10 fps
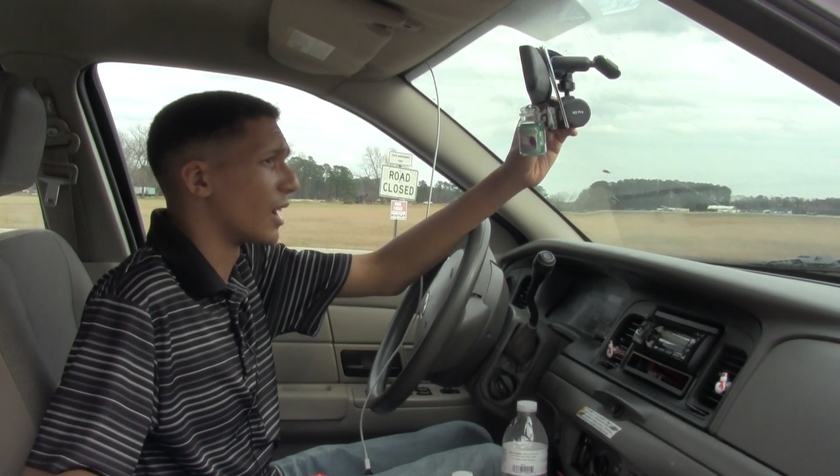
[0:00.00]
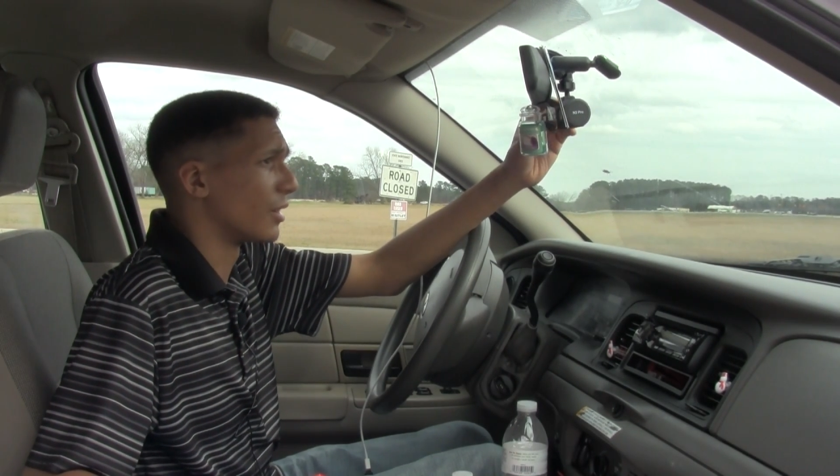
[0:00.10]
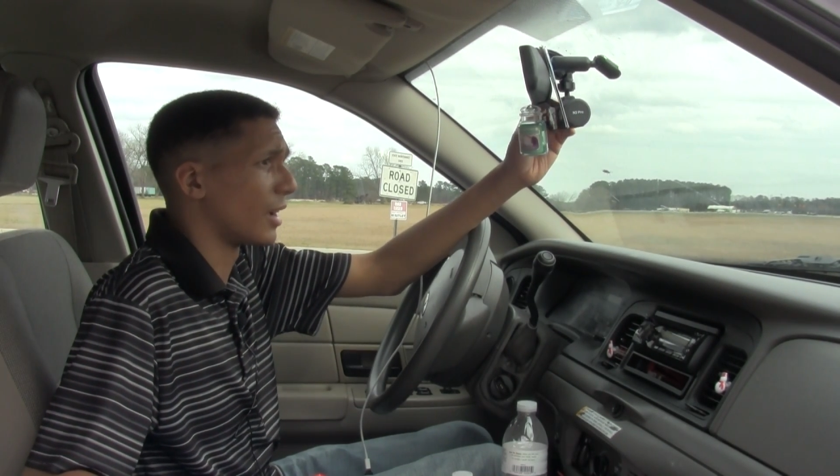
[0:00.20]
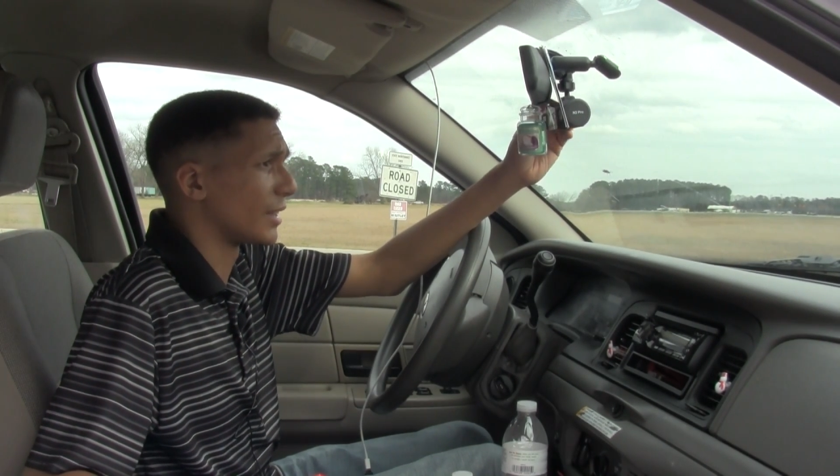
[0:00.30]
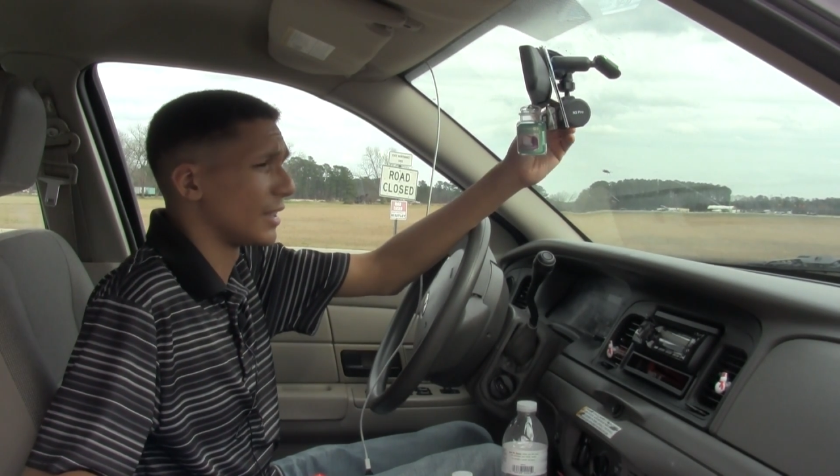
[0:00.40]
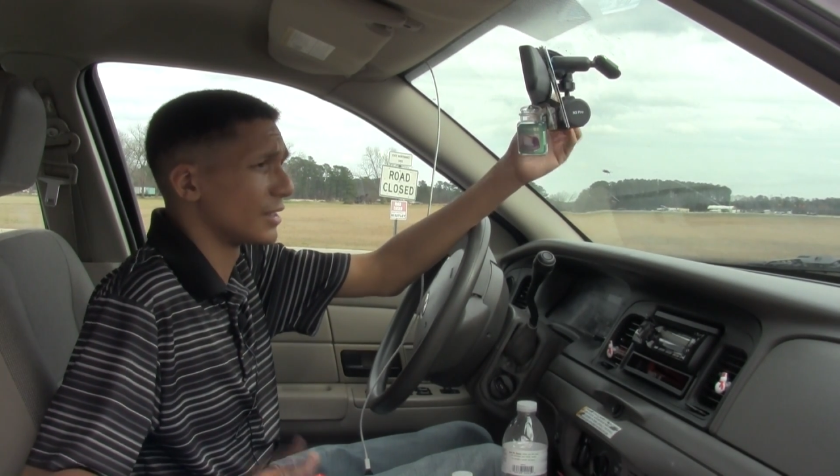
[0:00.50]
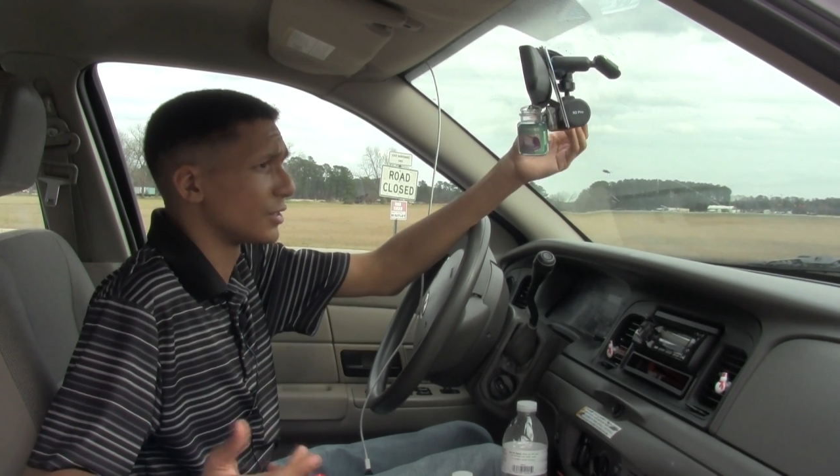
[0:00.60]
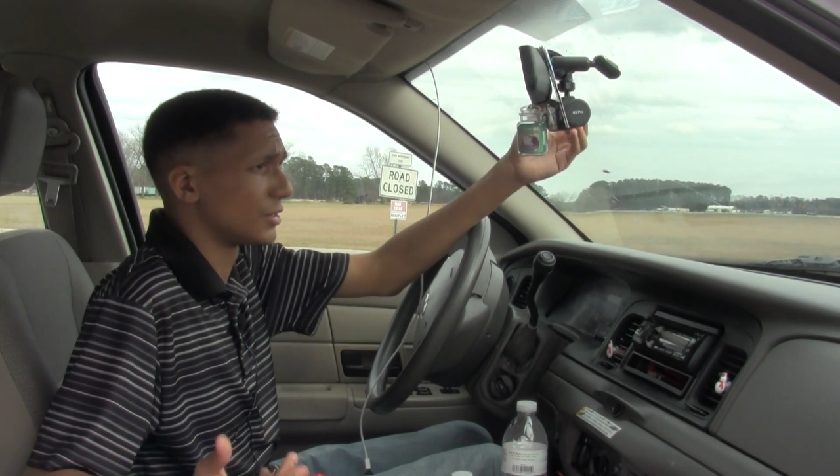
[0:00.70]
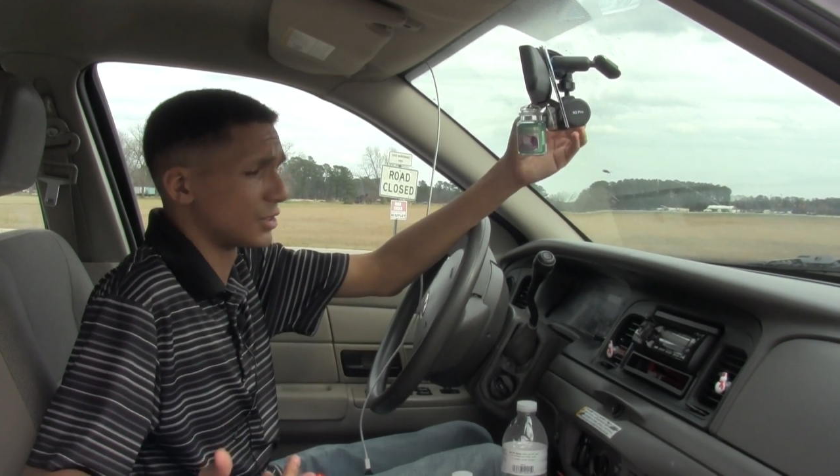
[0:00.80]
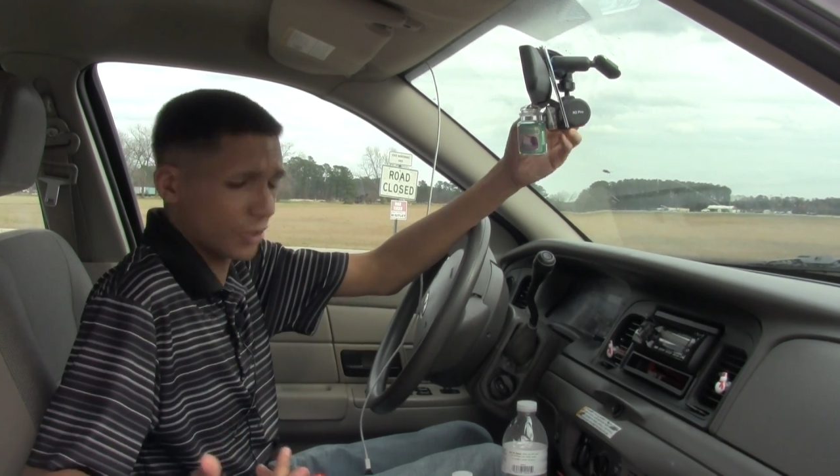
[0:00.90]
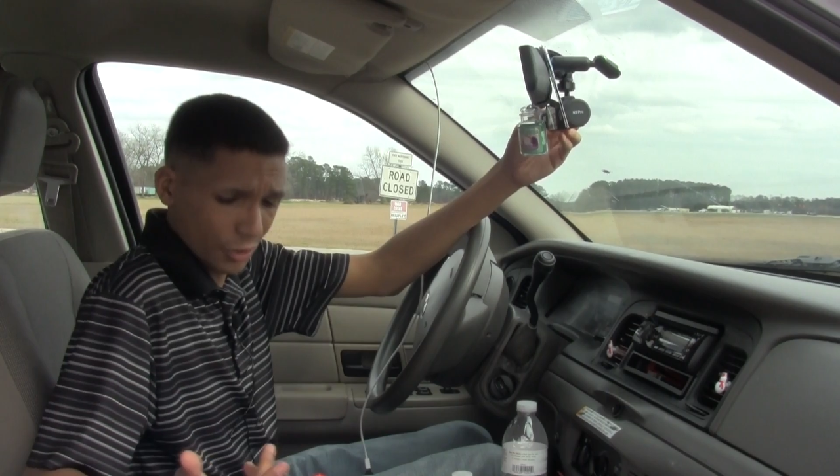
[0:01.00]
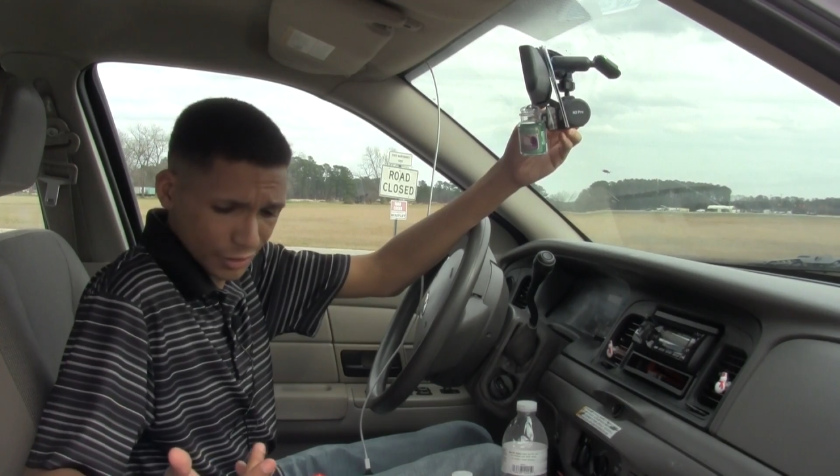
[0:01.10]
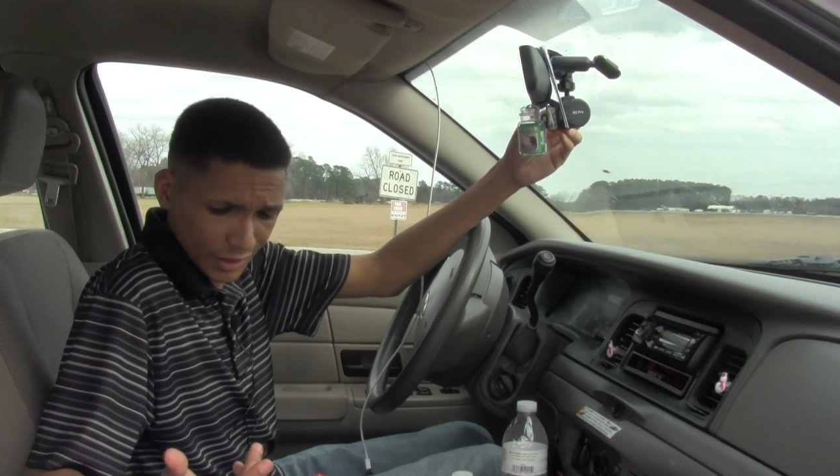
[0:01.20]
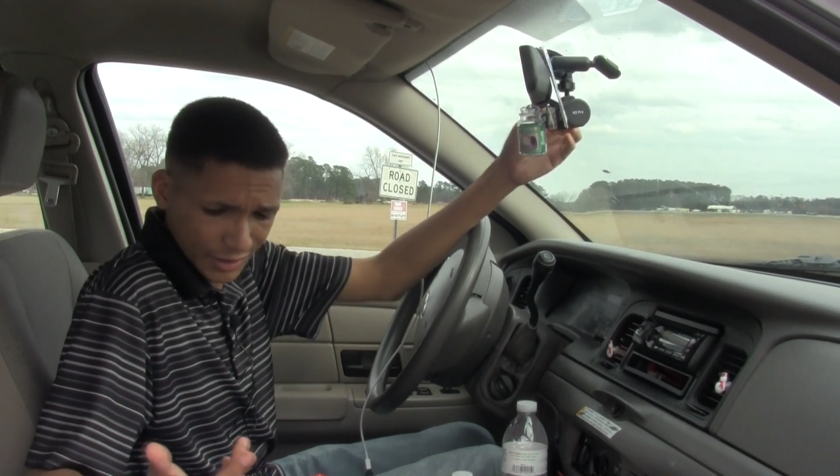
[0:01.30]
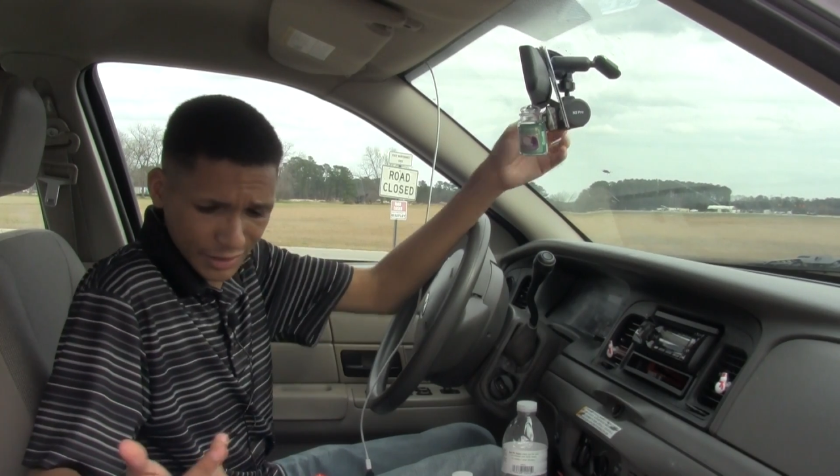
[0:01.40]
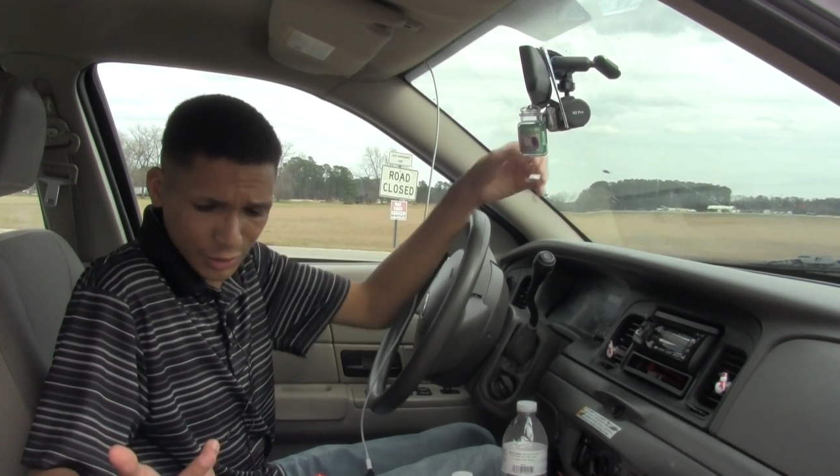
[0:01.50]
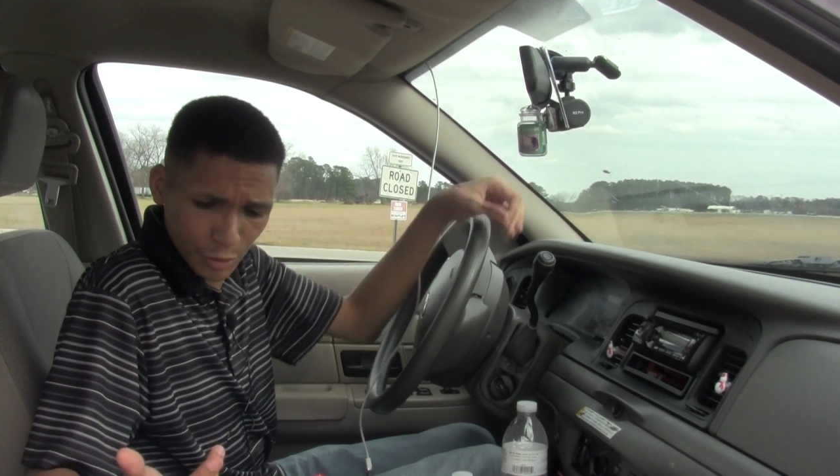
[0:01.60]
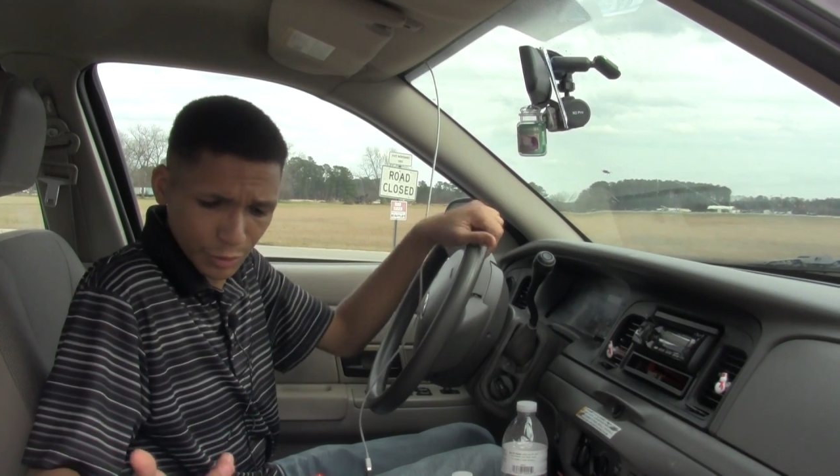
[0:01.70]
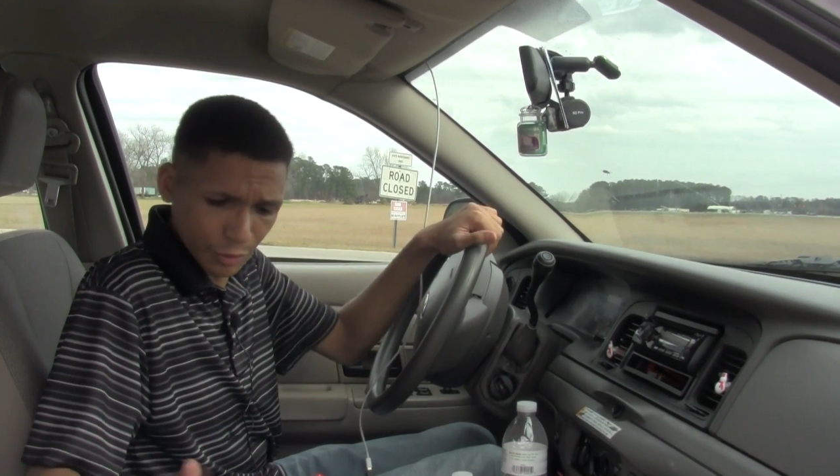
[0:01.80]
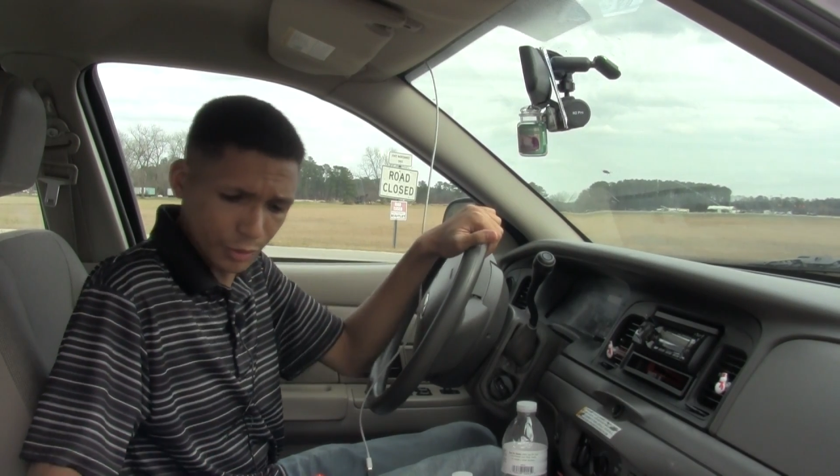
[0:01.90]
I can't start it. I can't turn it